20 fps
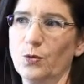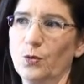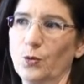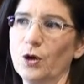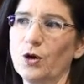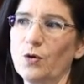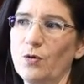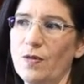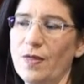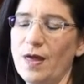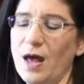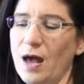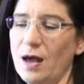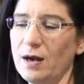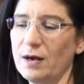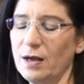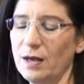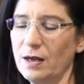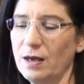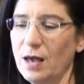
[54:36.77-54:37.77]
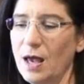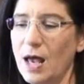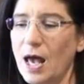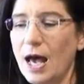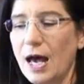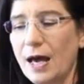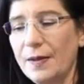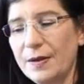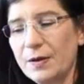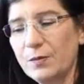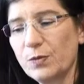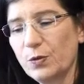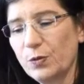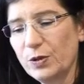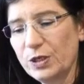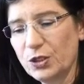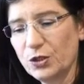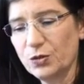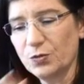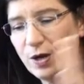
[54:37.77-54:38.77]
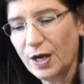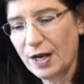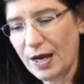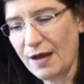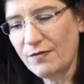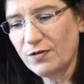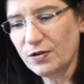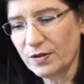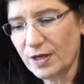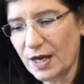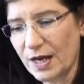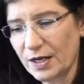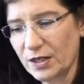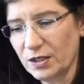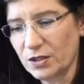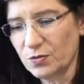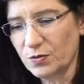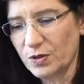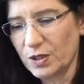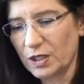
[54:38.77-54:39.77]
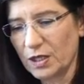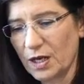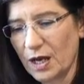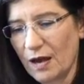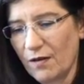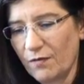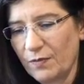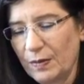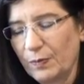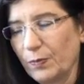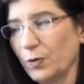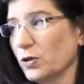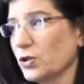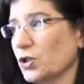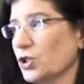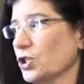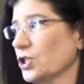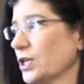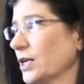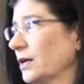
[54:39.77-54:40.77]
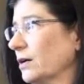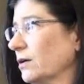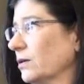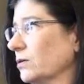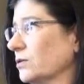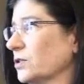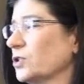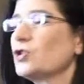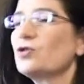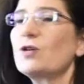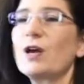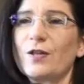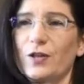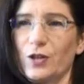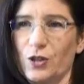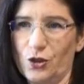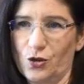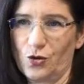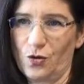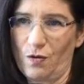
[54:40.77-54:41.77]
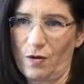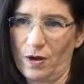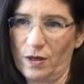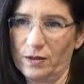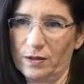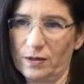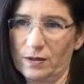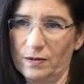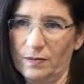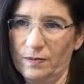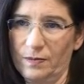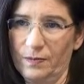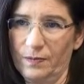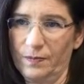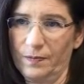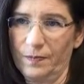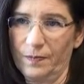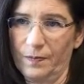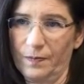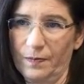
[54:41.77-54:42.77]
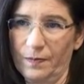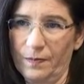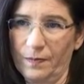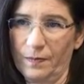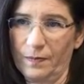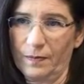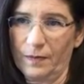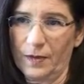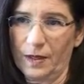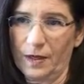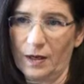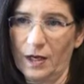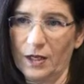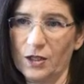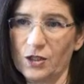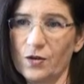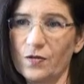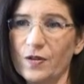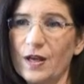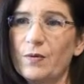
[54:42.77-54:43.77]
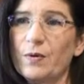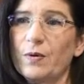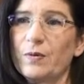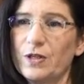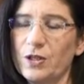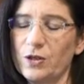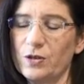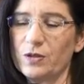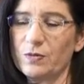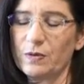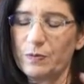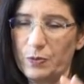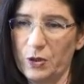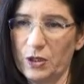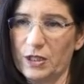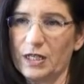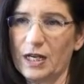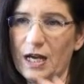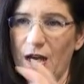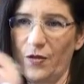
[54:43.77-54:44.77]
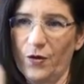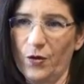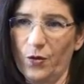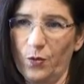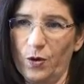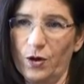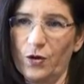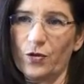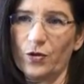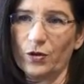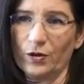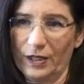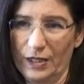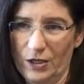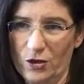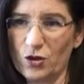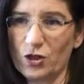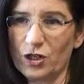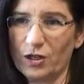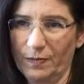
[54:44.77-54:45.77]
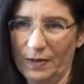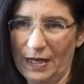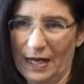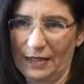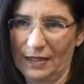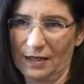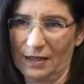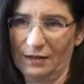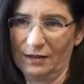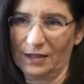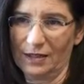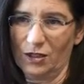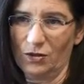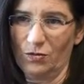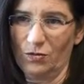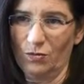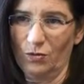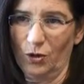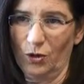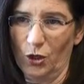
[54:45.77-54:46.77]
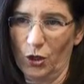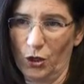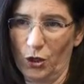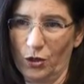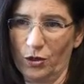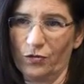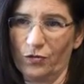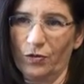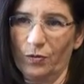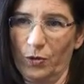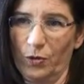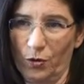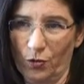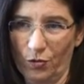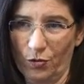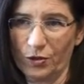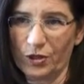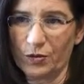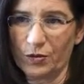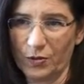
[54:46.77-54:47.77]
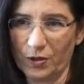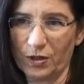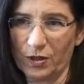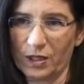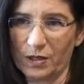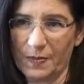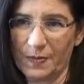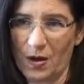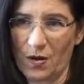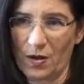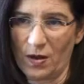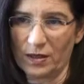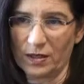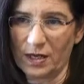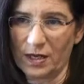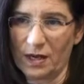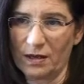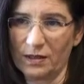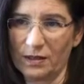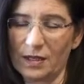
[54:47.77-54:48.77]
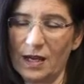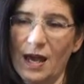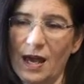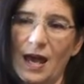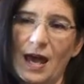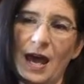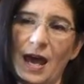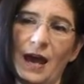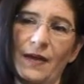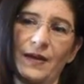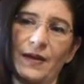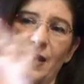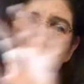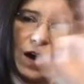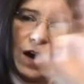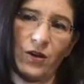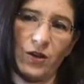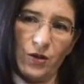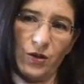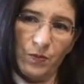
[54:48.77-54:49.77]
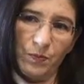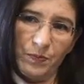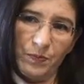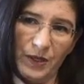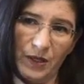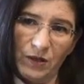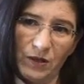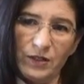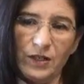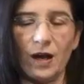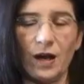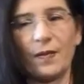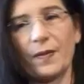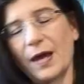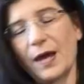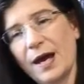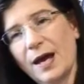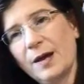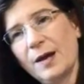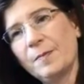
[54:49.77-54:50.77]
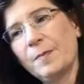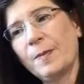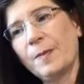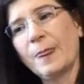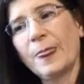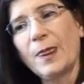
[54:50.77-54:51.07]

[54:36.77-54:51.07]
work with that. And then what we do right after that is we have people share strength stories. And so then what we do is we put together what are the leadership lessons you learned from your crucible experiences, and then how do you build on that